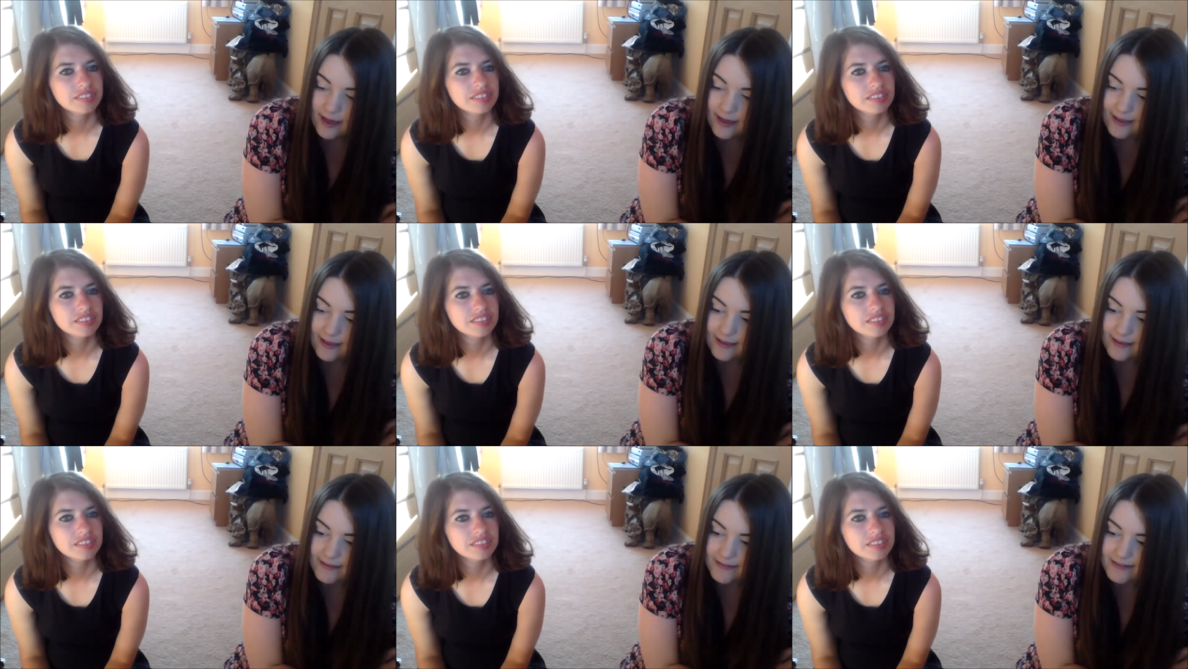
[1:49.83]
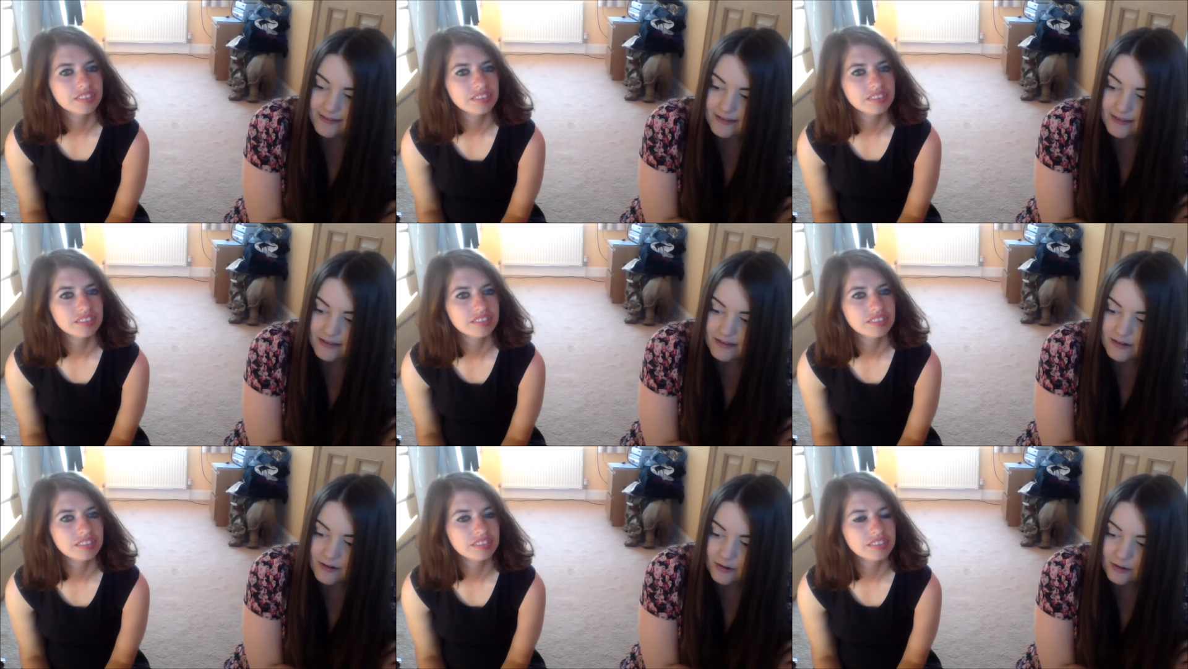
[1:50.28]
Speaker 1: is
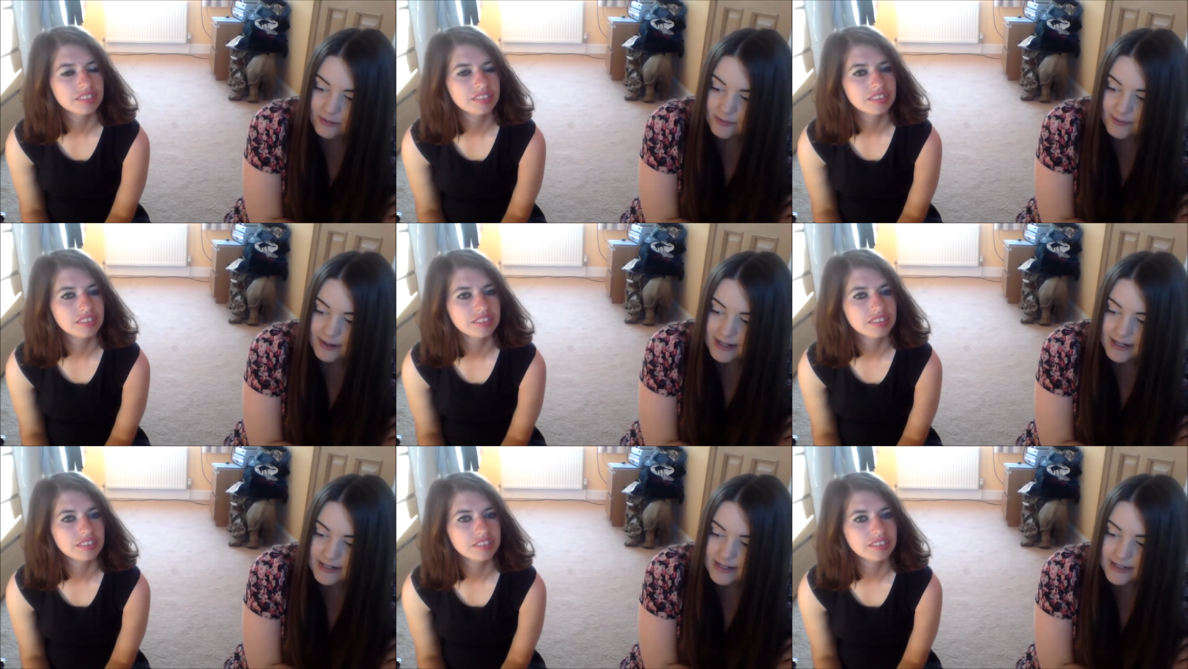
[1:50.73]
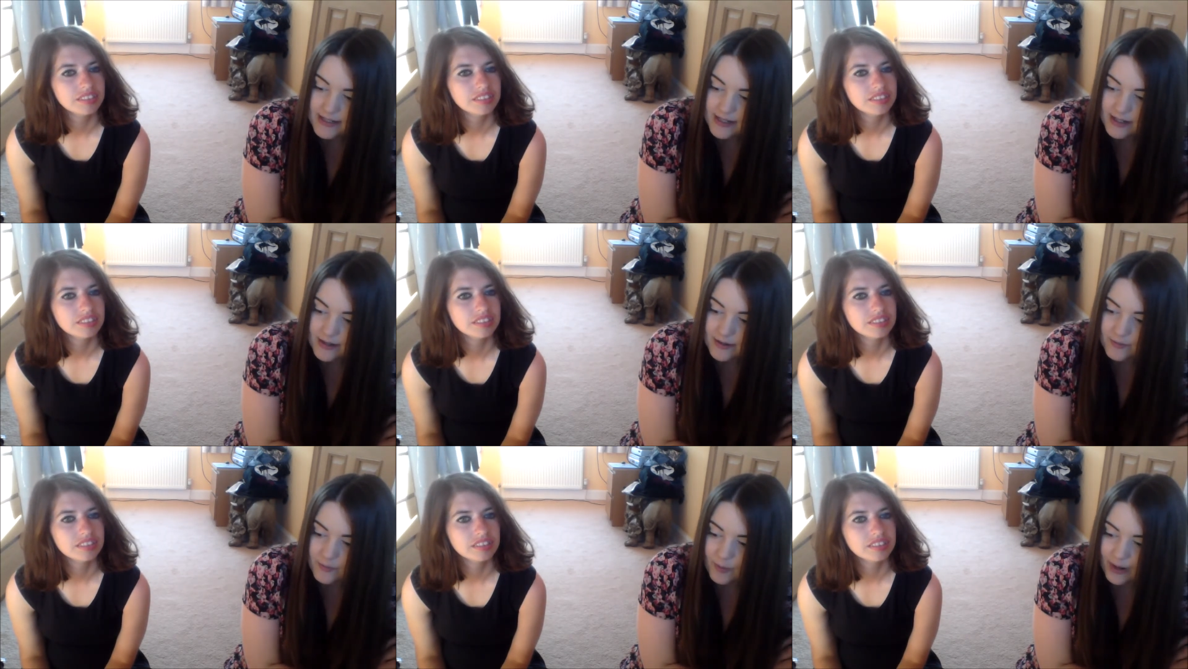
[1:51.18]
you always...
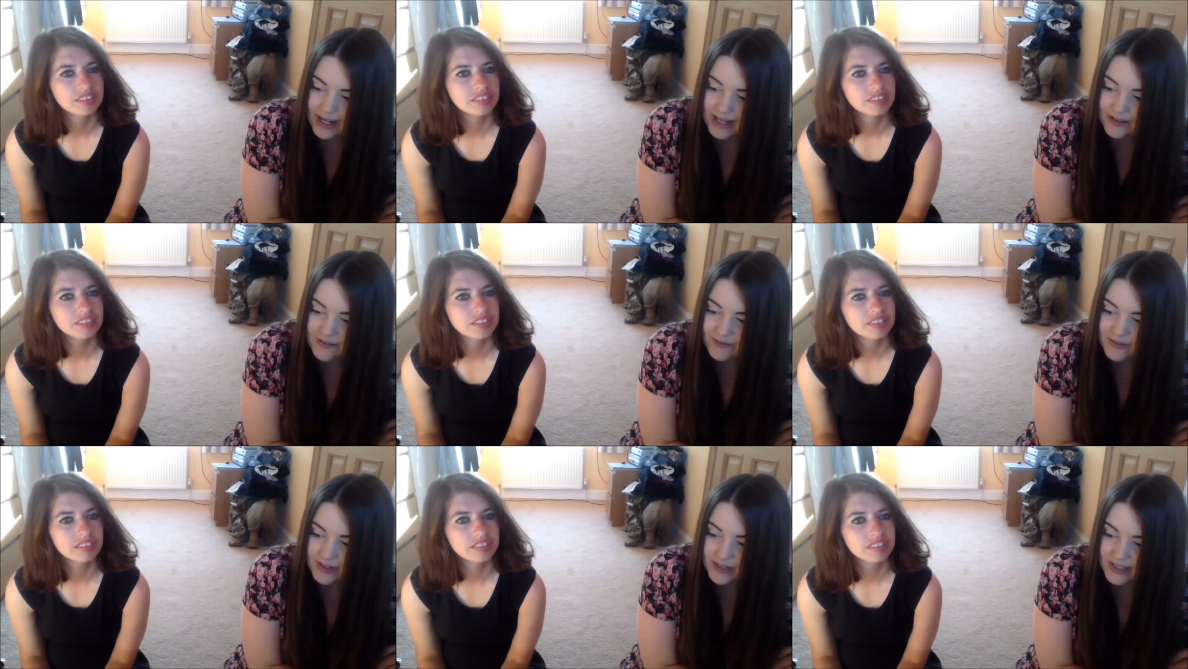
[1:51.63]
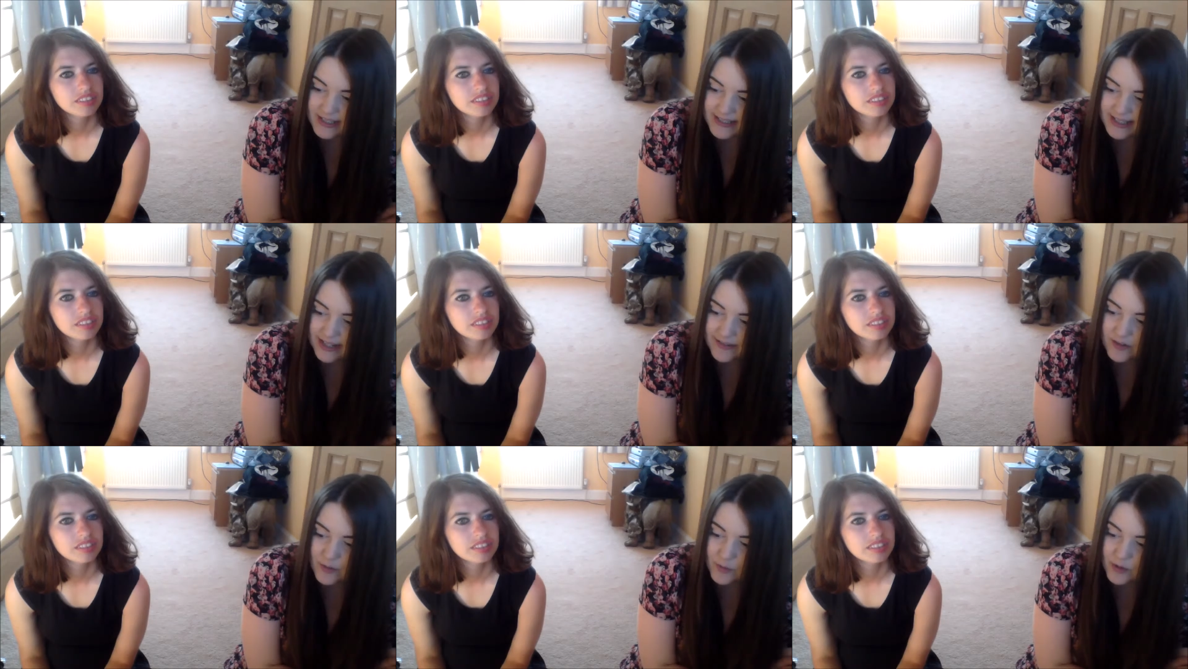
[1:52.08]
waiting for
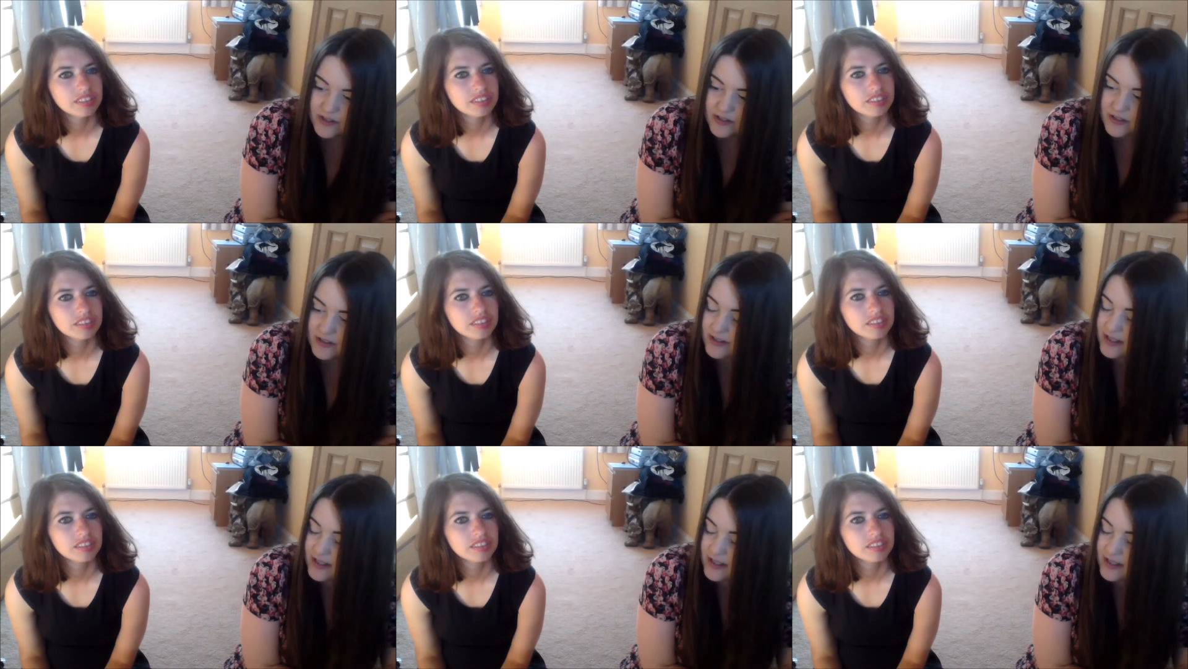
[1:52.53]
Xavier Woods